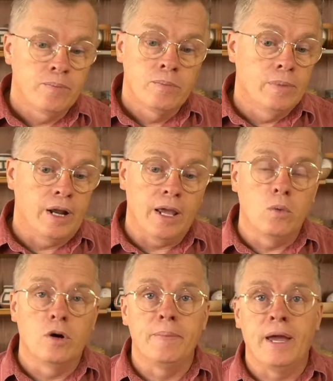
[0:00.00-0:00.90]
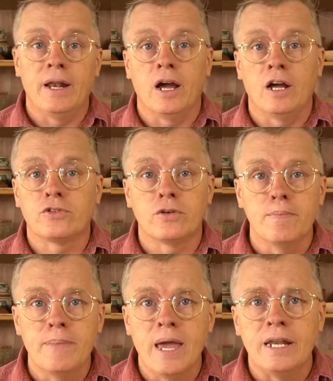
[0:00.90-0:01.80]
But it would have been a, a
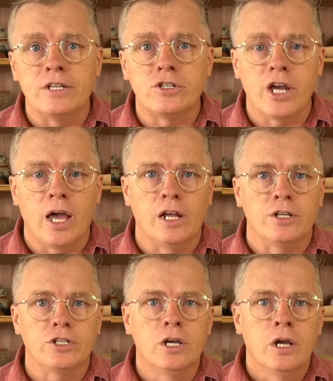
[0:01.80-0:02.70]
tremendous challenge,